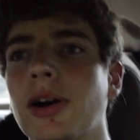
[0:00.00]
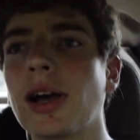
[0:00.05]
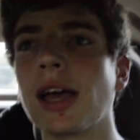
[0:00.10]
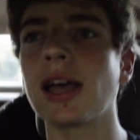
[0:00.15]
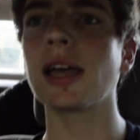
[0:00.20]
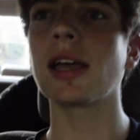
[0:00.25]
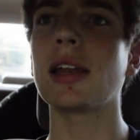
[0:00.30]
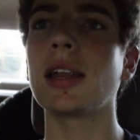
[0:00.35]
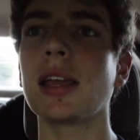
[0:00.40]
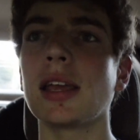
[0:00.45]

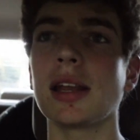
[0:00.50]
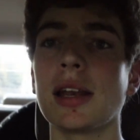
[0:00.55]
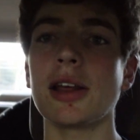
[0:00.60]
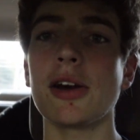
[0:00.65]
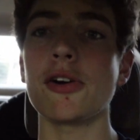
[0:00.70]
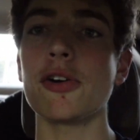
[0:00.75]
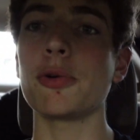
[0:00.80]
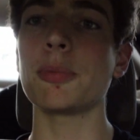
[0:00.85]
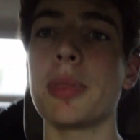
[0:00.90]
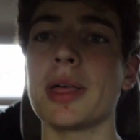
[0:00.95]
ahead and
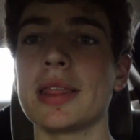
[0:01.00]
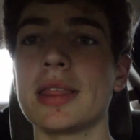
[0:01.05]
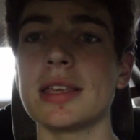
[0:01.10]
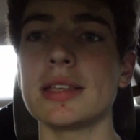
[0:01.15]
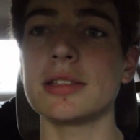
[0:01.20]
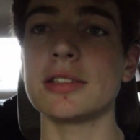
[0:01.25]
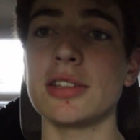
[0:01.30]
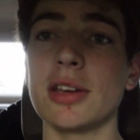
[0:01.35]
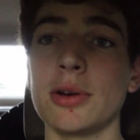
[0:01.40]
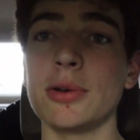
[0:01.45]
hope that
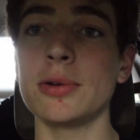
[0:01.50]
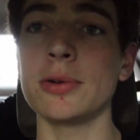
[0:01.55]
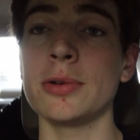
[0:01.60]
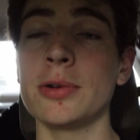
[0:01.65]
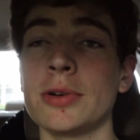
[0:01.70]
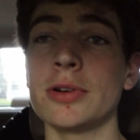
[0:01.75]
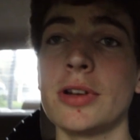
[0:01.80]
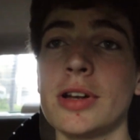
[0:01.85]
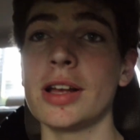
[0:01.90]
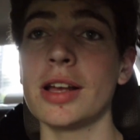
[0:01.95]
this
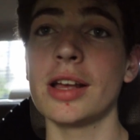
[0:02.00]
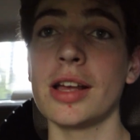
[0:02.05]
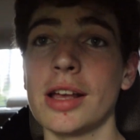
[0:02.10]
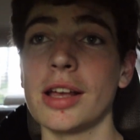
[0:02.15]
tune